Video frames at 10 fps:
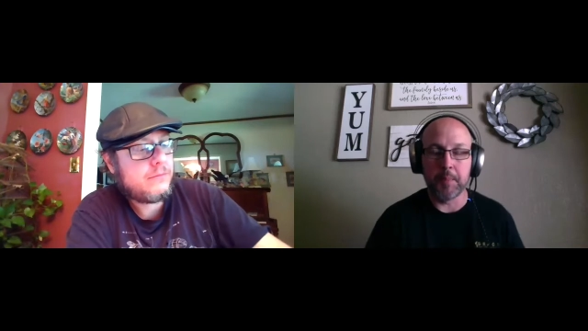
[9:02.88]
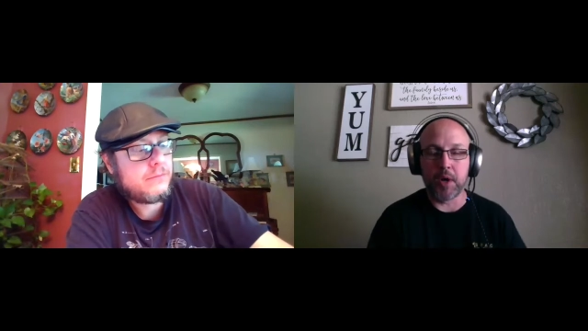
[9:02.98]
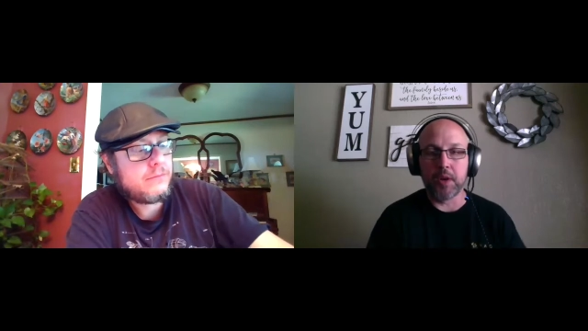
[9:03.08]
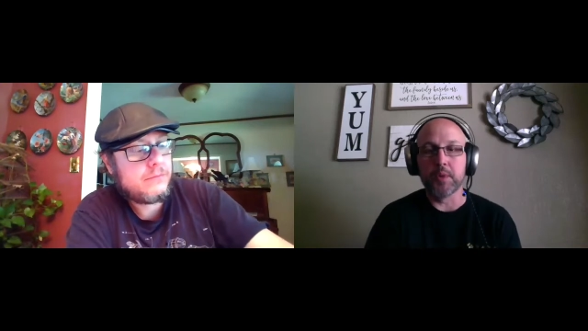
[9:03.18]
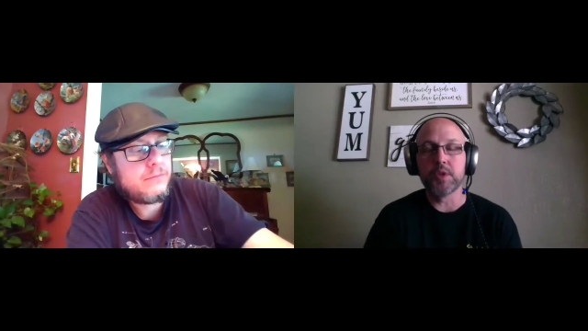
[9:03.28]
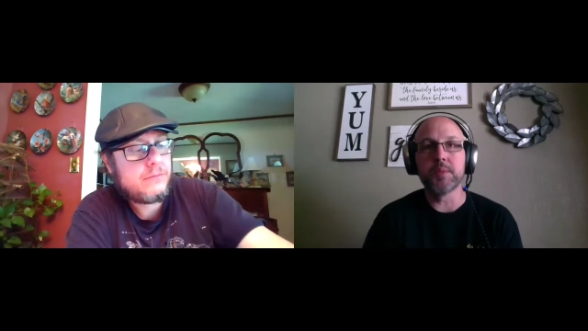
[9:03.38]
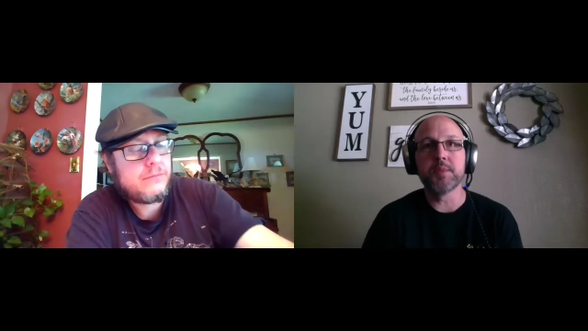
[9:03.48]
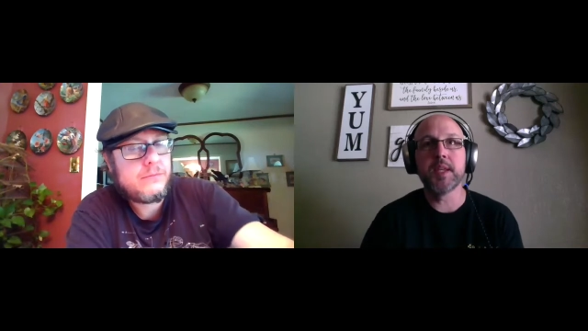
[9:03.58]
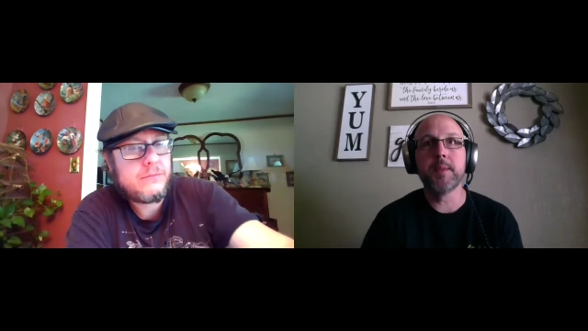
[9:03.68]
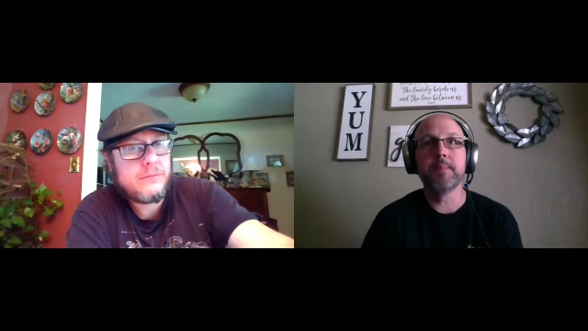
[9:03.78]
Speaker 1: of the worship
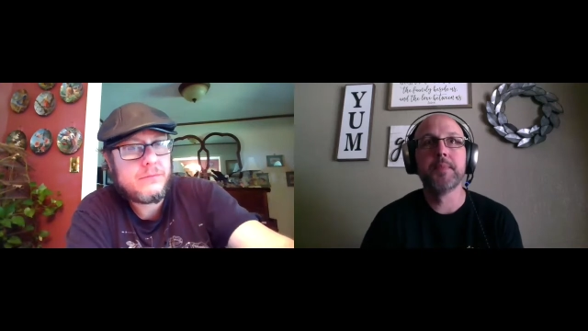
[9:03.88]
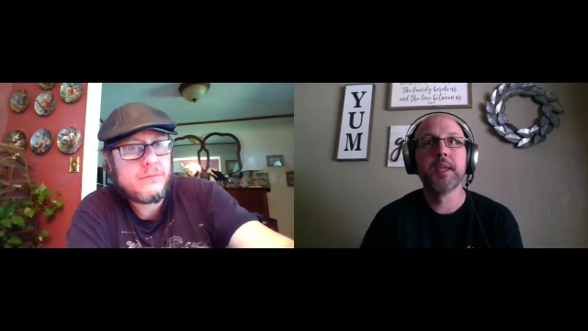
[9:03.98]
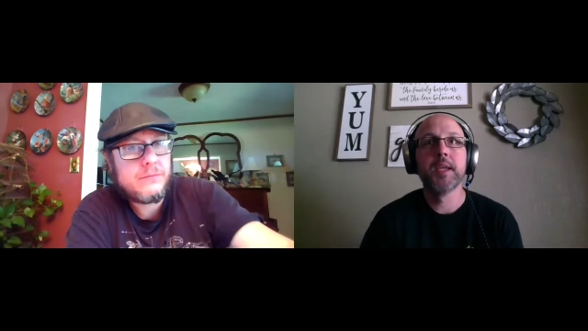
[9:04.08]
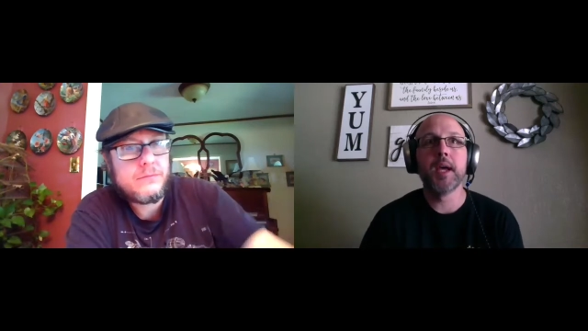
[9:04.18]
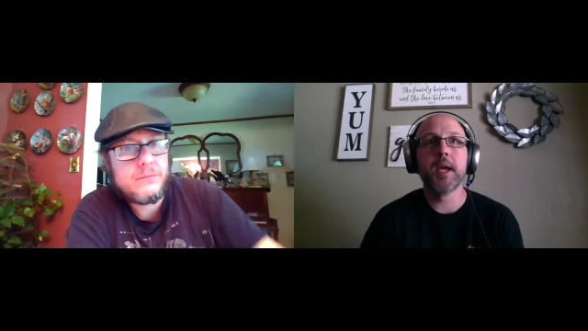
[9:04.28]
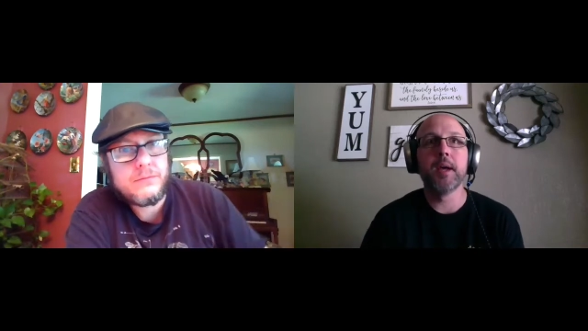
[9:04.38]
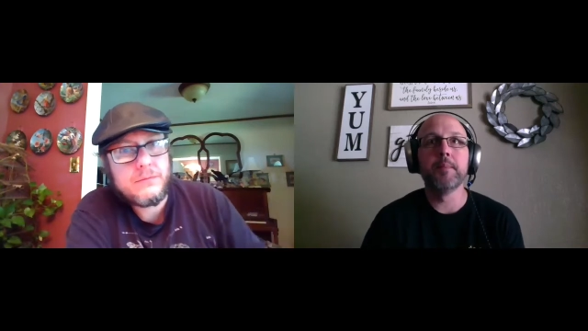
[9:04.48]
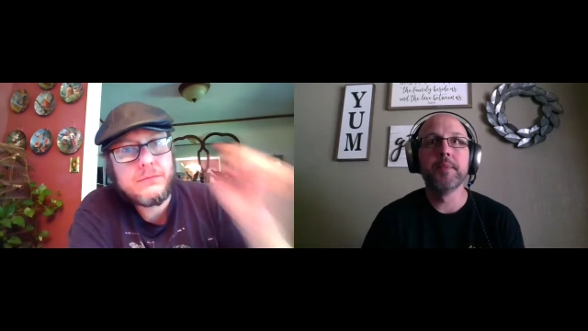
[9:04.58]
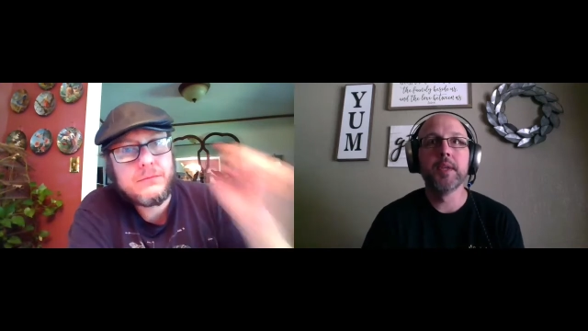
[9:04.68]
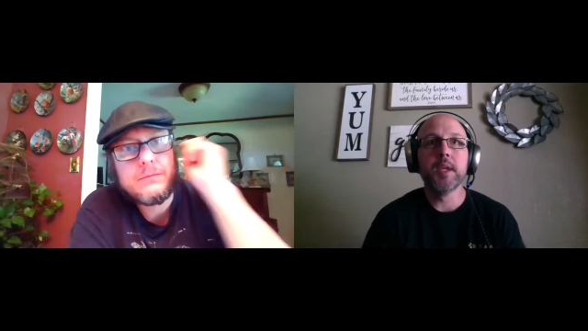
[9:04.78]
team. Um,
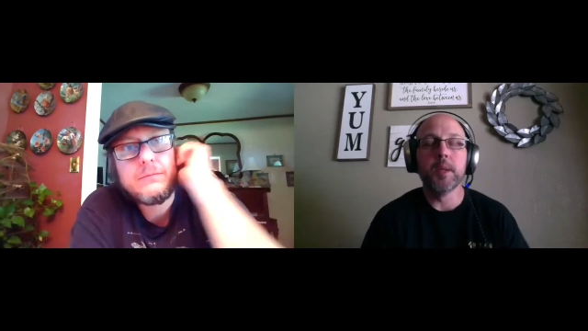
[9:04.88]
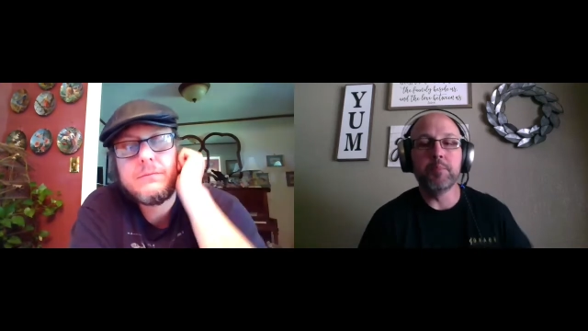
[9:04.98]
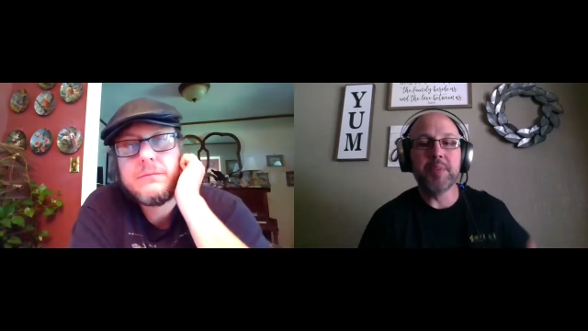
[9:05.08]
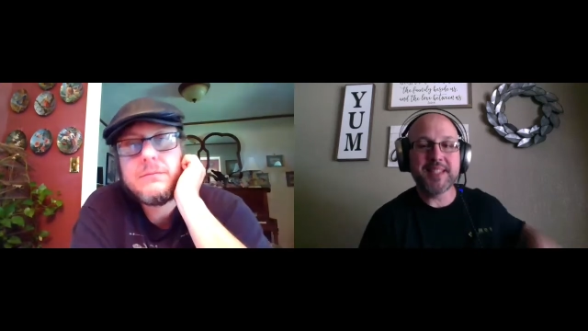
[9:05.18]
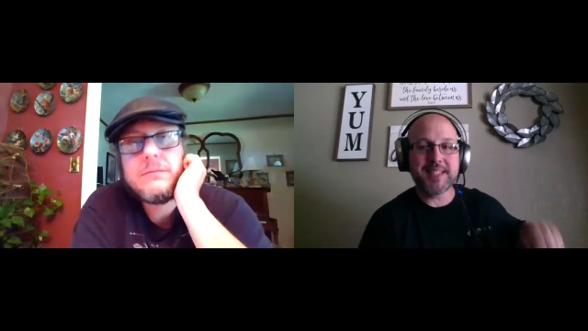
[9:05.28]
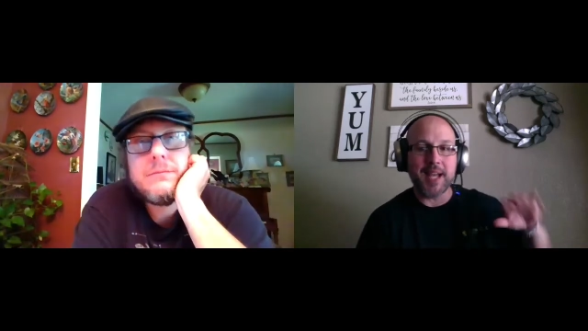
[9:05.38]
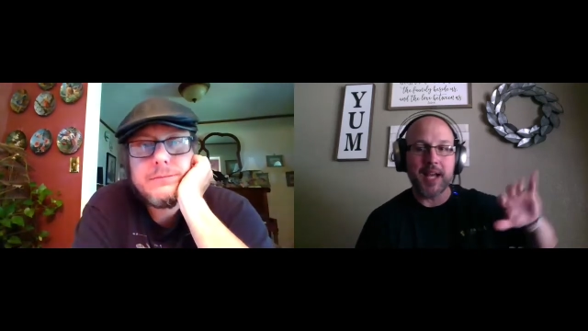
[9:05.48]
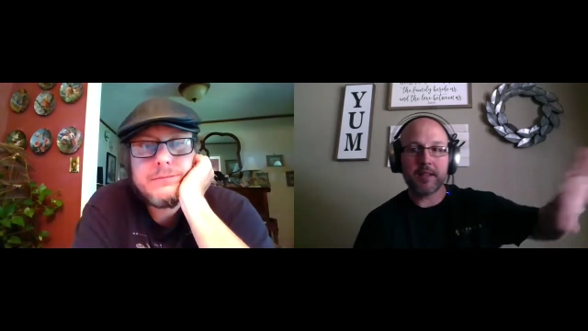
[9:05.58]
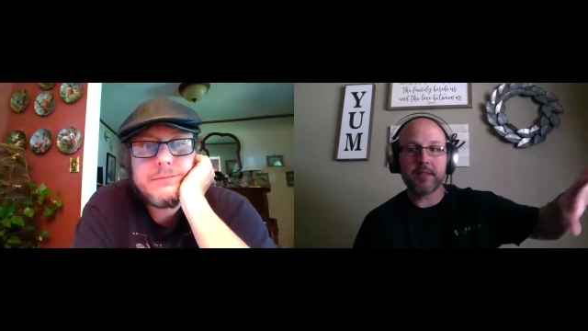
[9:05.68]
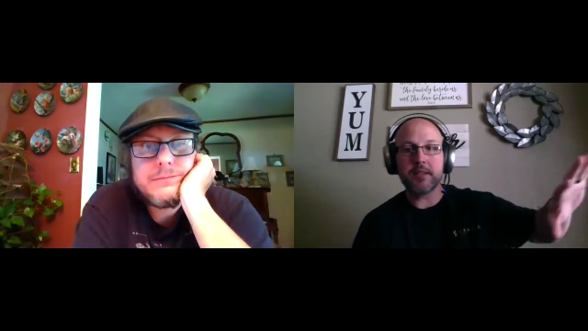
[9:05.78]

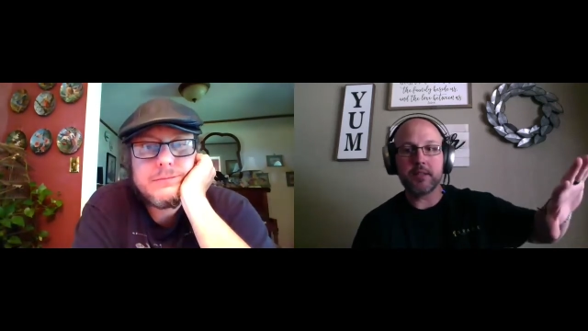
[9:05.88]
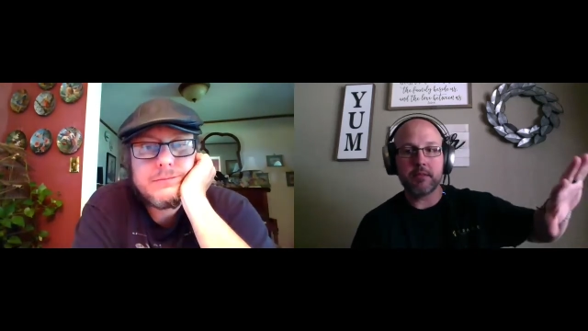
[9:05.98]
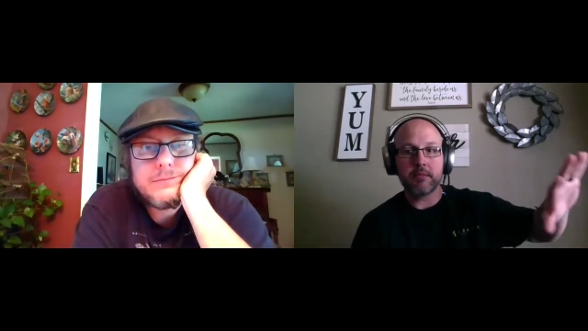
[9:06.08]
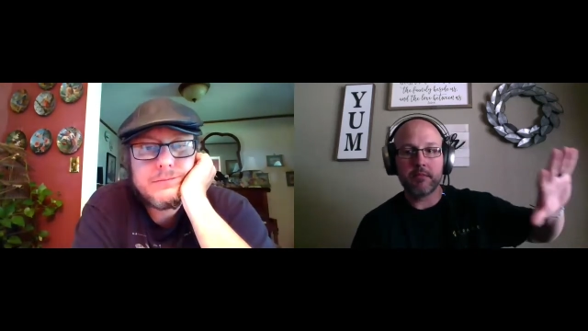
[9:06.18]
besides